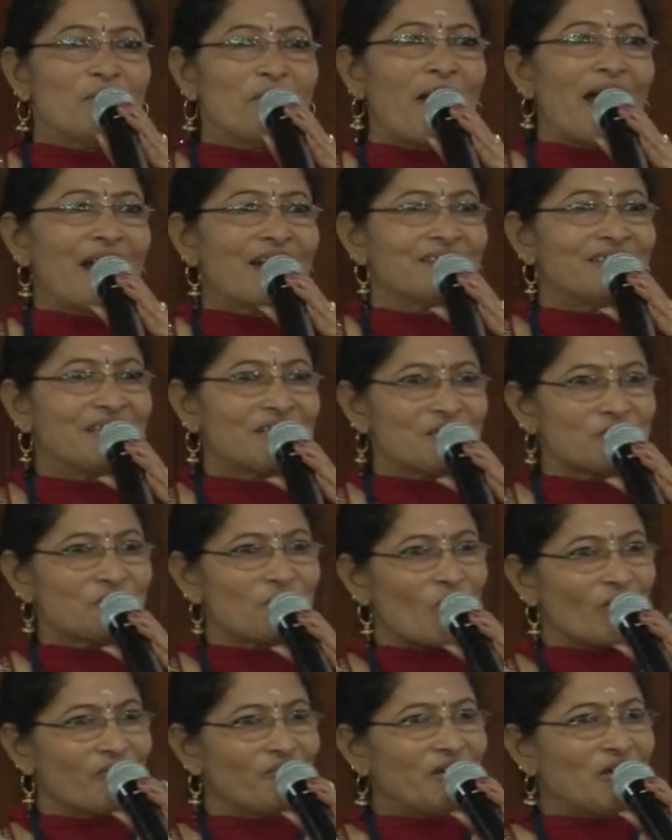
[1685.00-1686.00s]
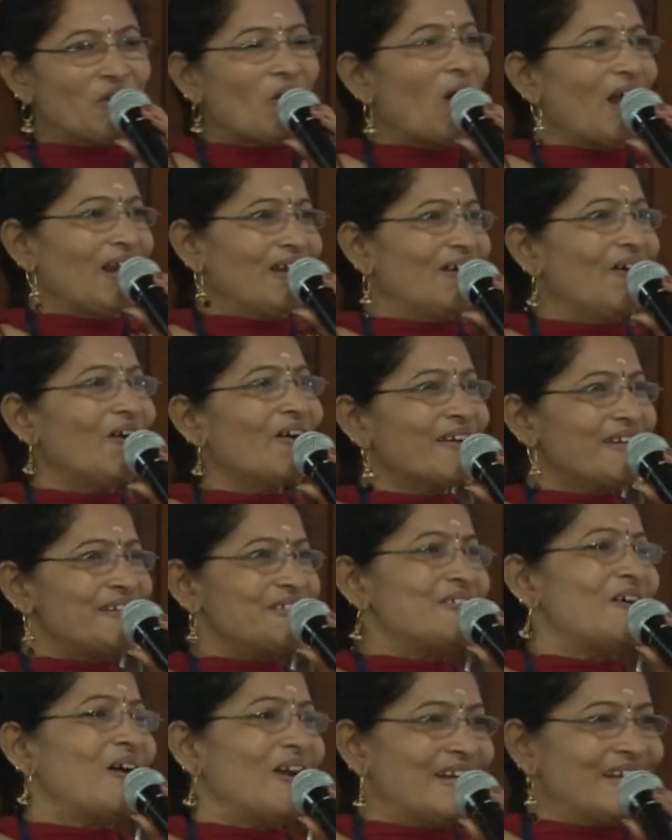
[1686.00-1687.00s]
part, that is what we call
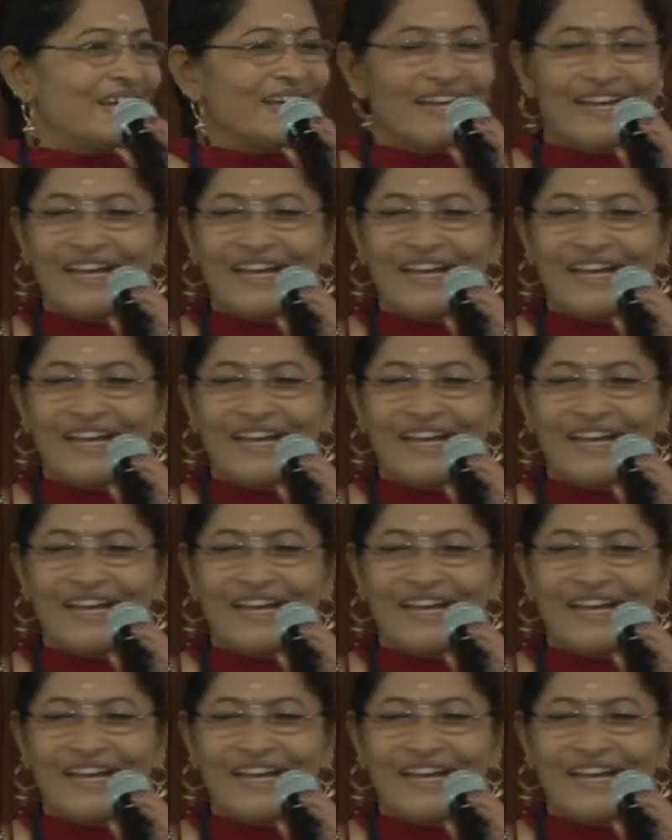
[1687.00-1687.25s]
horizon.